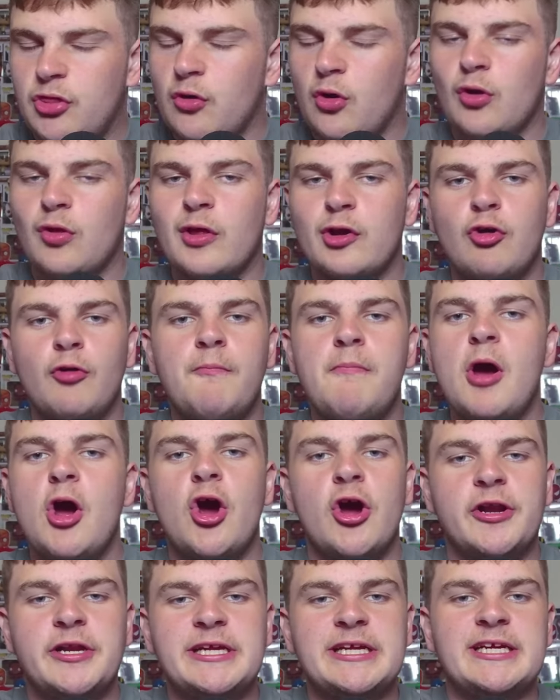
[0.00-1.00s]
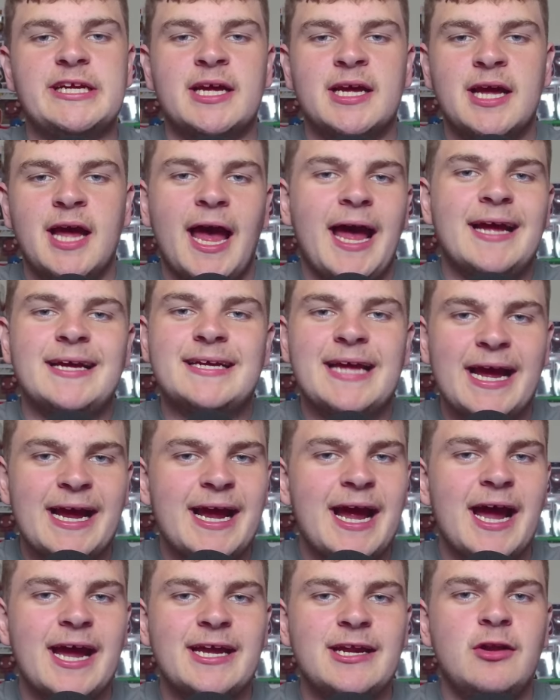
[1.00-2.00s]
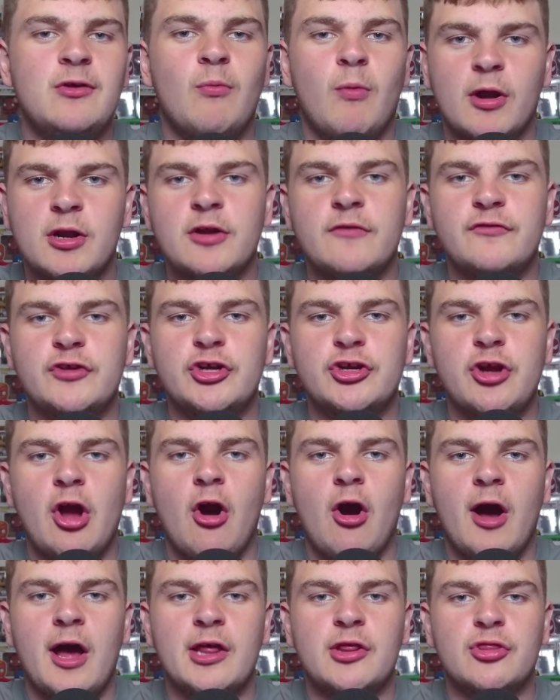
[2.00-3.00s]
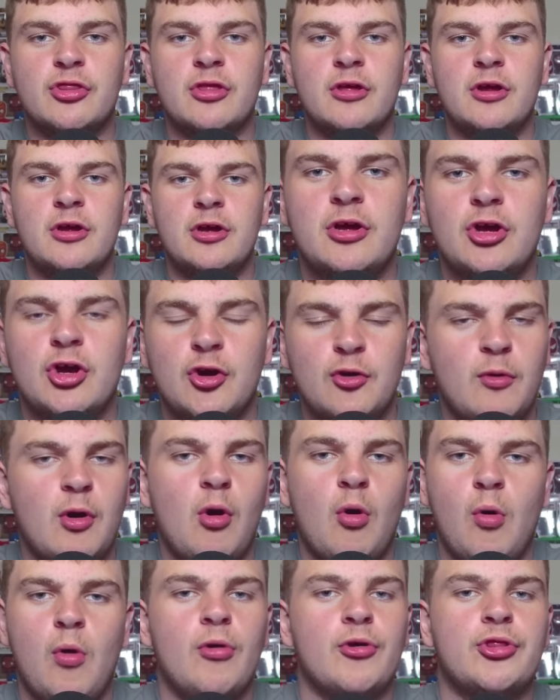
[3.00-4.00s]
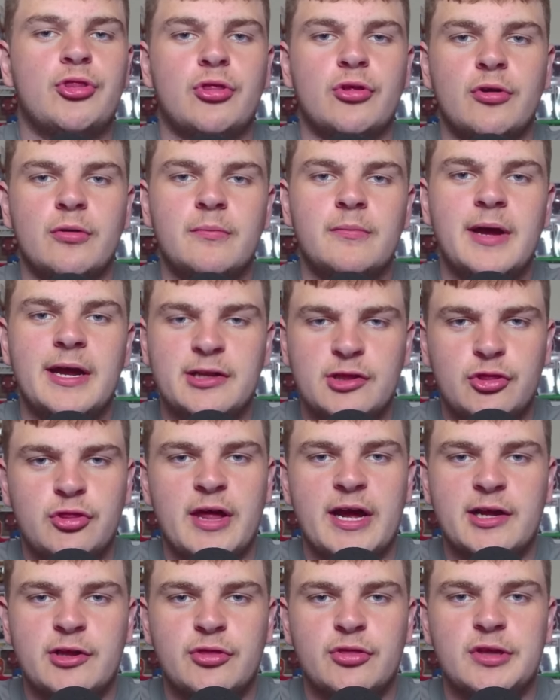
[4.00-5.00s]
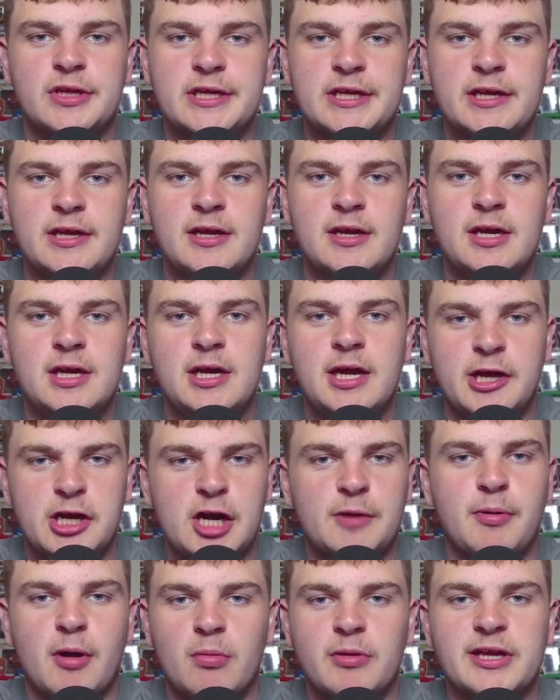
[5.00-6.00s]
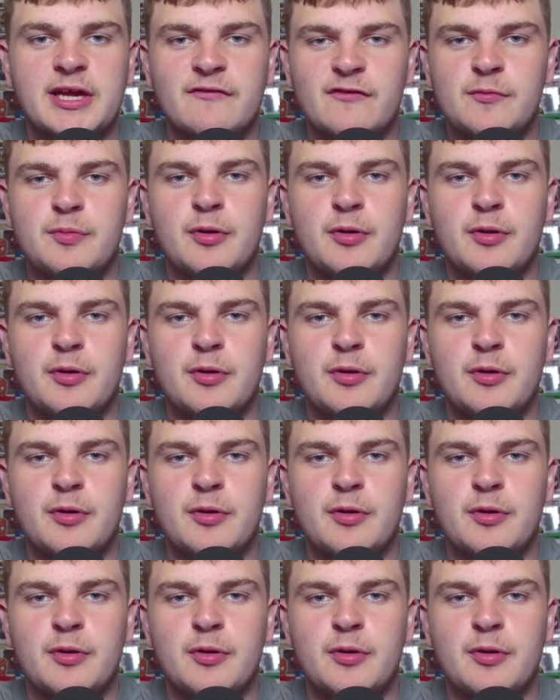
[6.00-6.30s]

saw Little Birdie, aka one of you guys who are awesome and sexy, and I'd probably give you